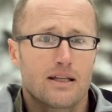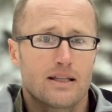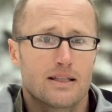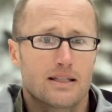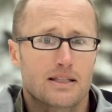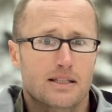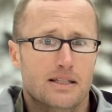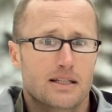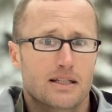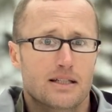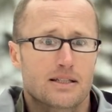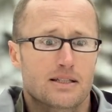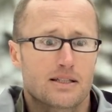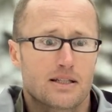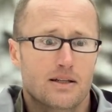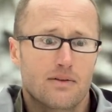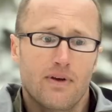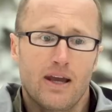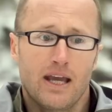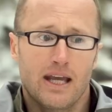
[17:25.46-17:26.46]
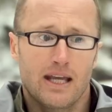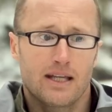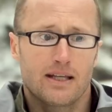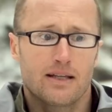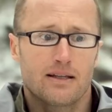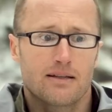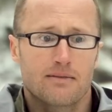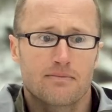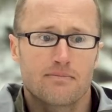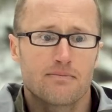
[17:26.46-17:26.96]
in the sense of,
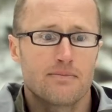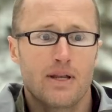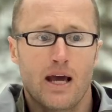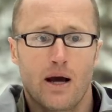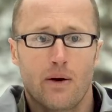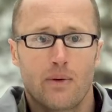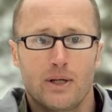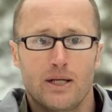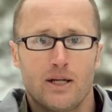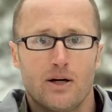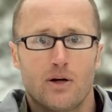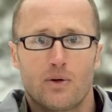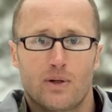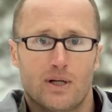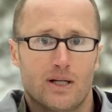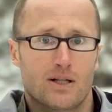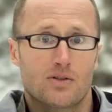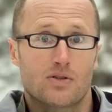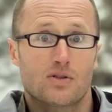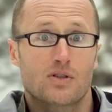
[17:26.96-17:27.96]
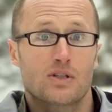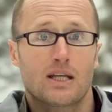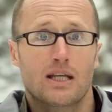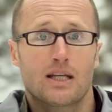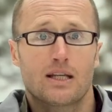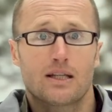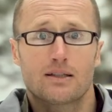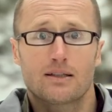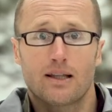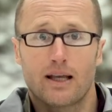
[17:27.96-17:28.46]
hey, now I know and
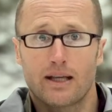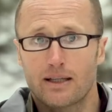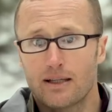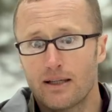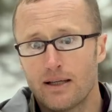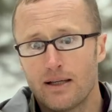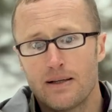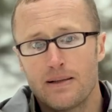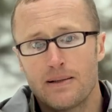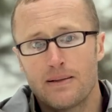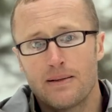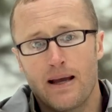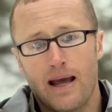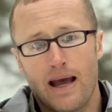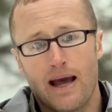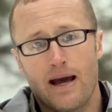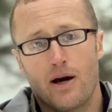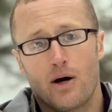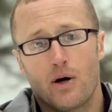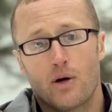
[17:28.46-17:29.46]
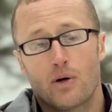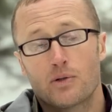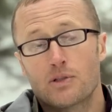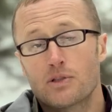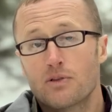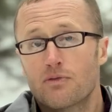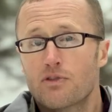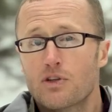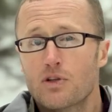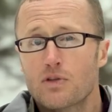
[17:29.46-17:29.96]
understand like how
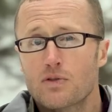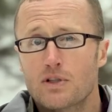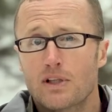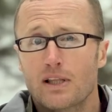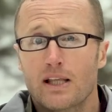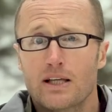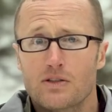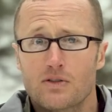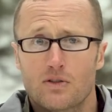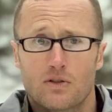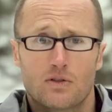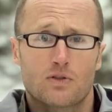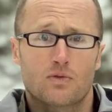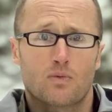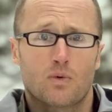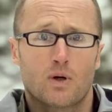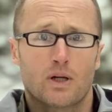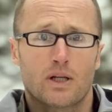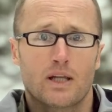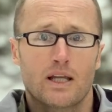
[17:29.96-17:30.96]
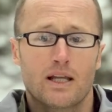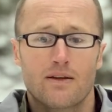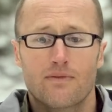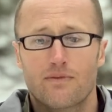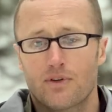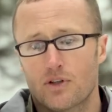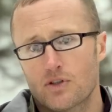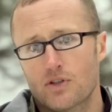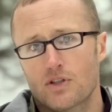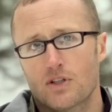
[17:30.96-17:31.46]
diffused laser is
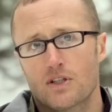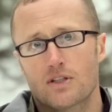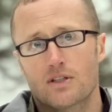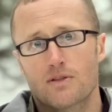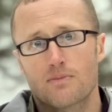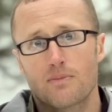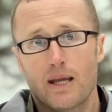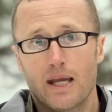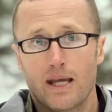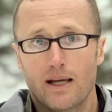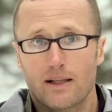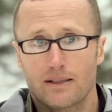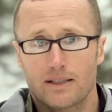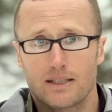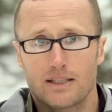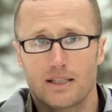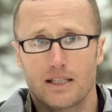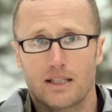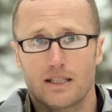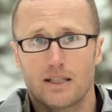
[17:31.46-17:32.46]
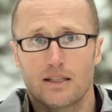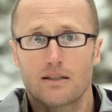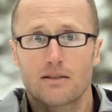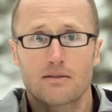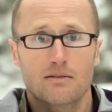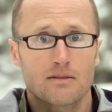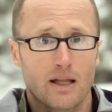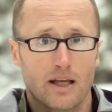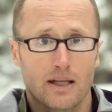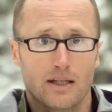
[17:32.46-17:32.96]
working versus my LED
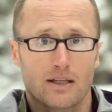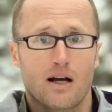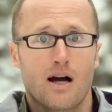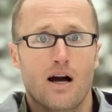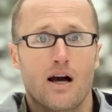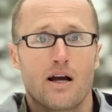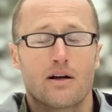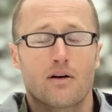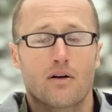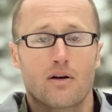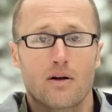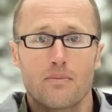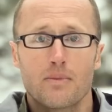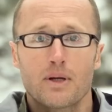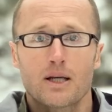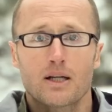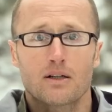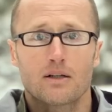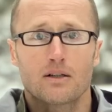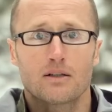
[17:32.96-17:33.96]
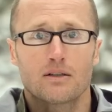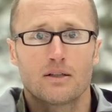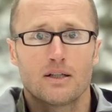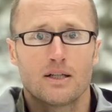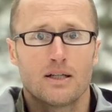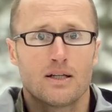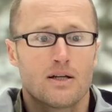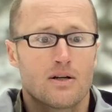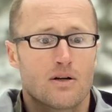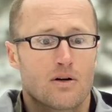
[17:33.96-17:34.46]
like IR emitter,
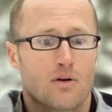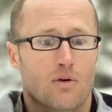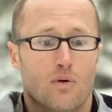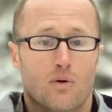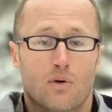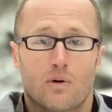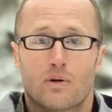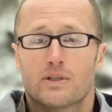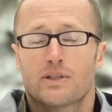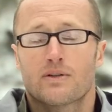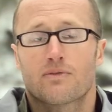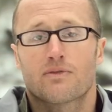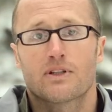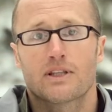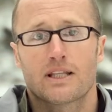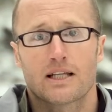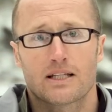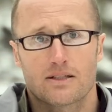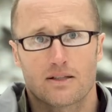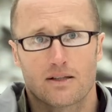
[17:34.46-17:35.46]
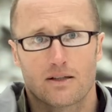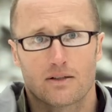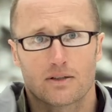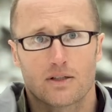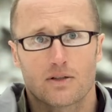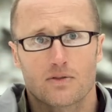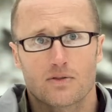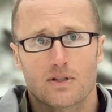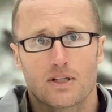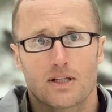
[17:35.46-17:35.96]
or different things along
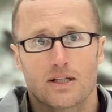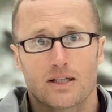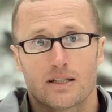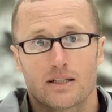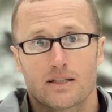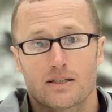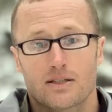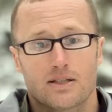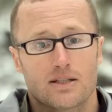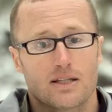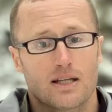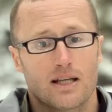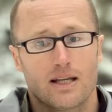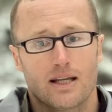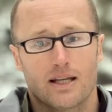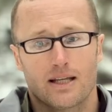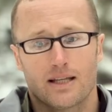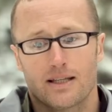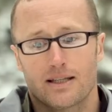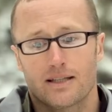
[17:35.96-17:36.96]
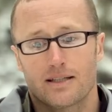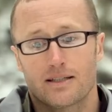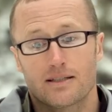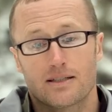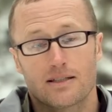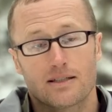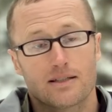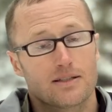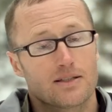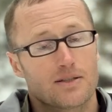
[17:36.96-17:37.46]
those lines.
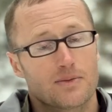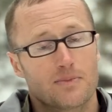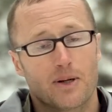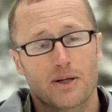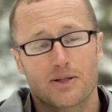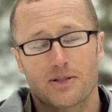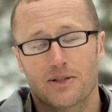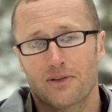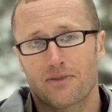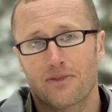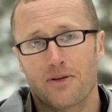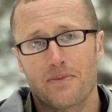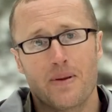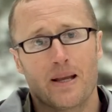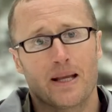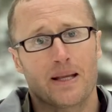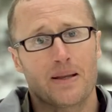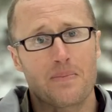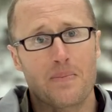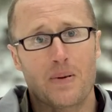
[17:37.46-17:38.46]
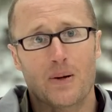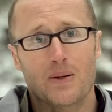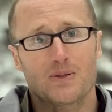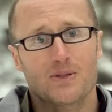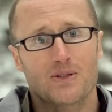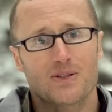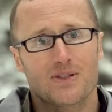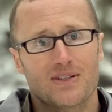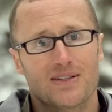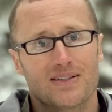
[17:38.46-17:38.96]
And especially if you're making
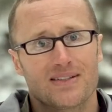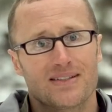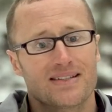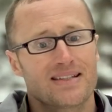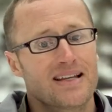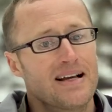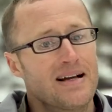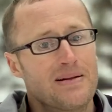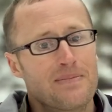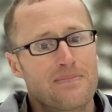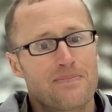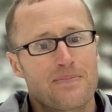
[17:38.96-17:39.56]
purchases,